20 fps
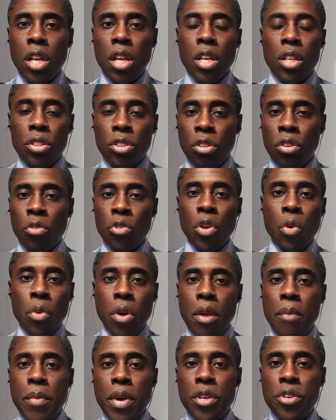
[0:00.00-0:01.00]
So you
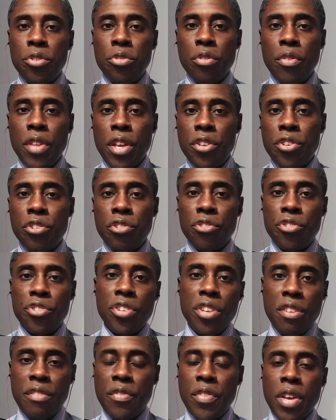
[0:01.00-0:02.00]
want to make sure that your
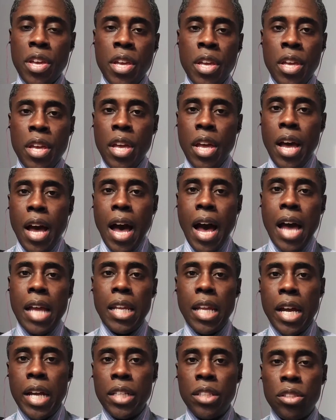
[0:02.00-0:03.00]
CV
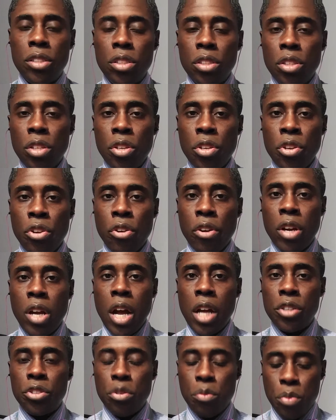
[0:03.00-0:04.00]
highlights your
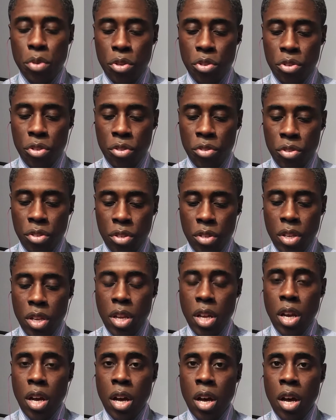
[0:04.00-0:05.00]
contributions
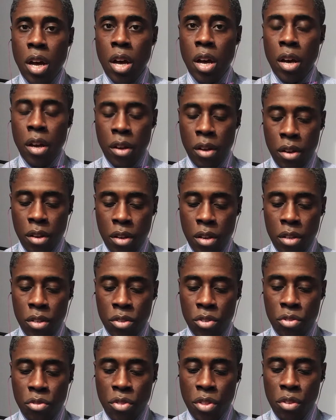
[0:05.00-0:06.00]

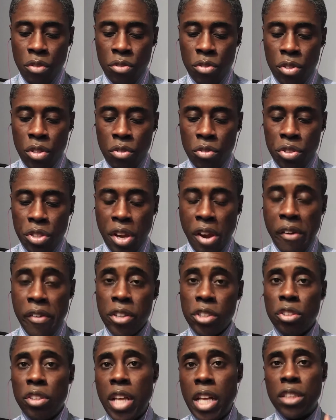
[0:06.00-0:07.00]
to those
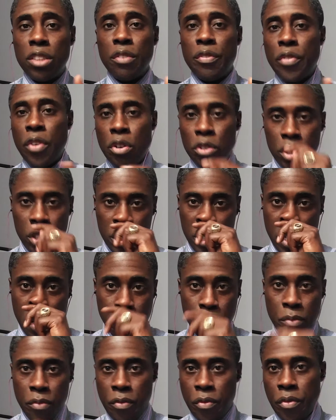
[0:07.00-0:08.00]
areas. So that's the first tip.
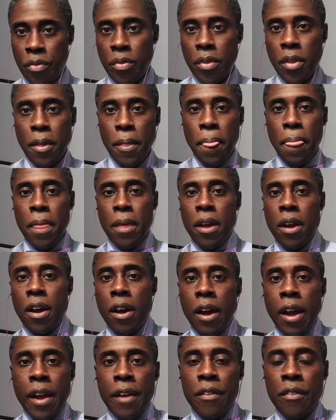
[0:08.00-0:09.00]
All
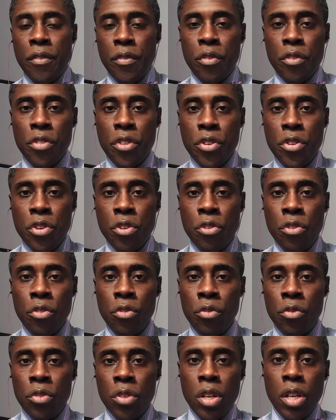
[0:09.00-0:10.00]
right, for the
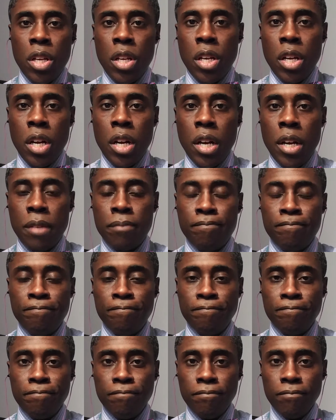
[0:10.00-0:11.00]
new
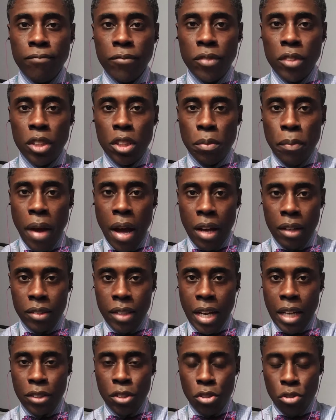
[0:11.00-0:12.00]
Smile
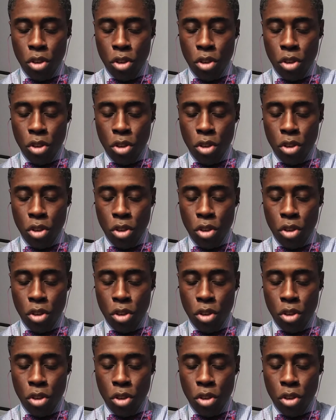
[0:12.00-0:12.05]
Dr.